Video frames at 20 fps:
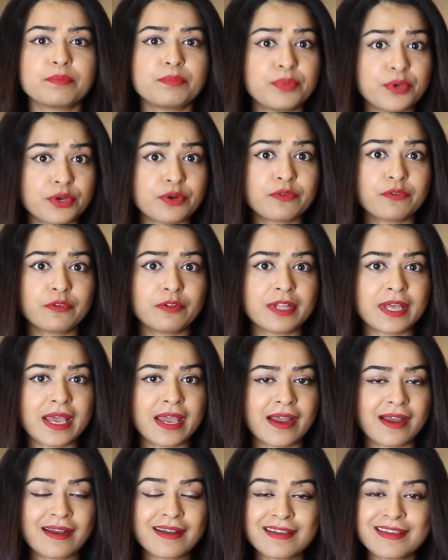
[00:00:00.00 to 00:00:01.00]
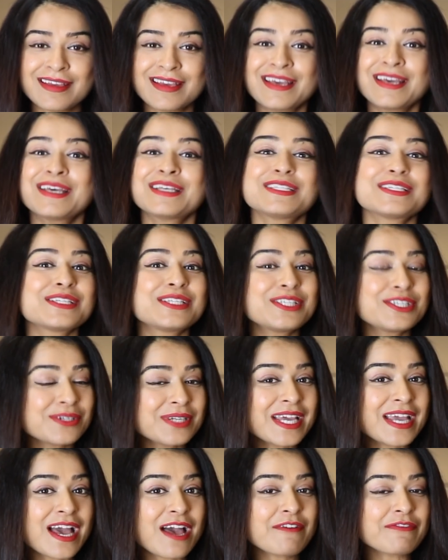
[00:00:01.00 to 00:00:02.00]
beautiful hair. So
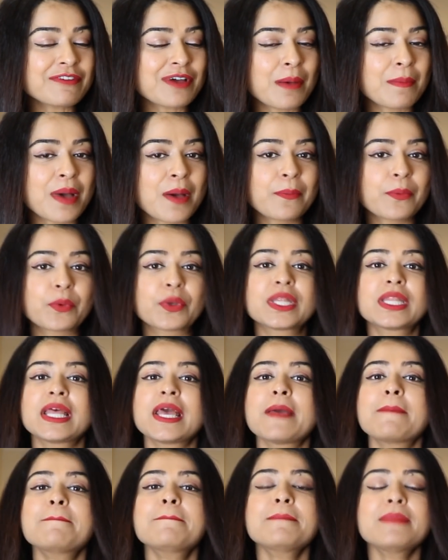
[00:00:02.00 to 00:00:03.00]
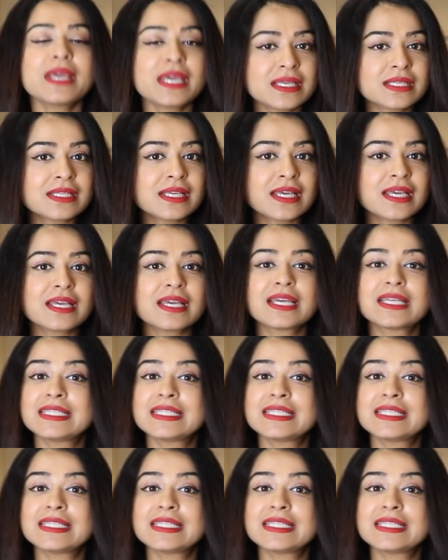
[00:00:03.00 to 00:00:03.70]
today I have come up with amazing